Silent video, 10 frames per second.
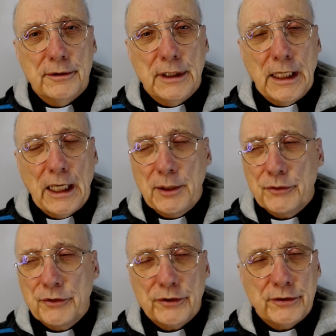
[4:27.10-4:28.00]
And he was
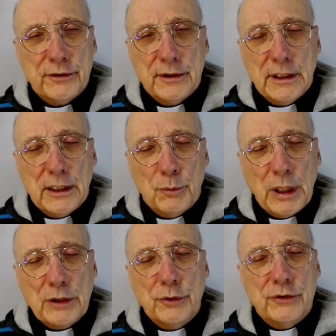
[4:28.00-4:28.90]
just,
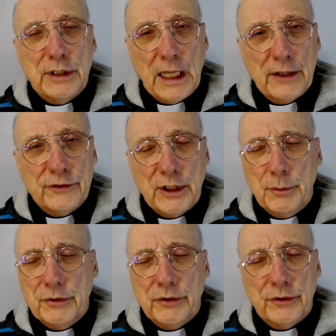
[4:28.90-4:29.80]
right to his last day,
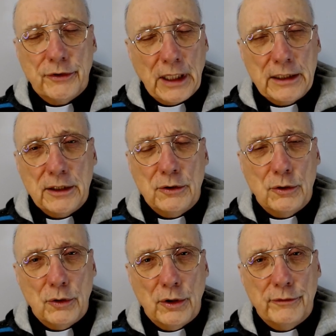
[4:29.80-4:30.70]
was just thanking the
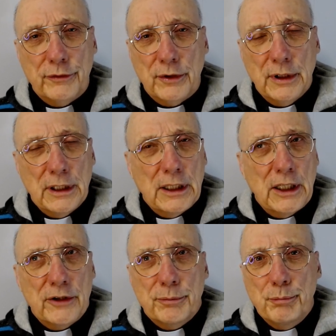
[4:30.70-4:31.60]
Lord for
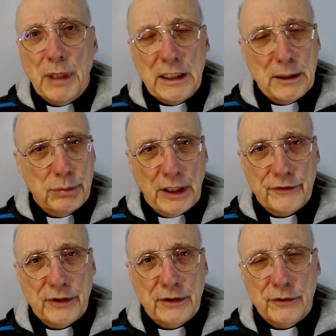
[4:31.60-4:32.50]
his many
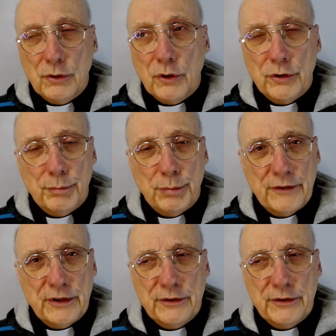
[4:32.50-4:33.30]
blessings, the Lord's blessings.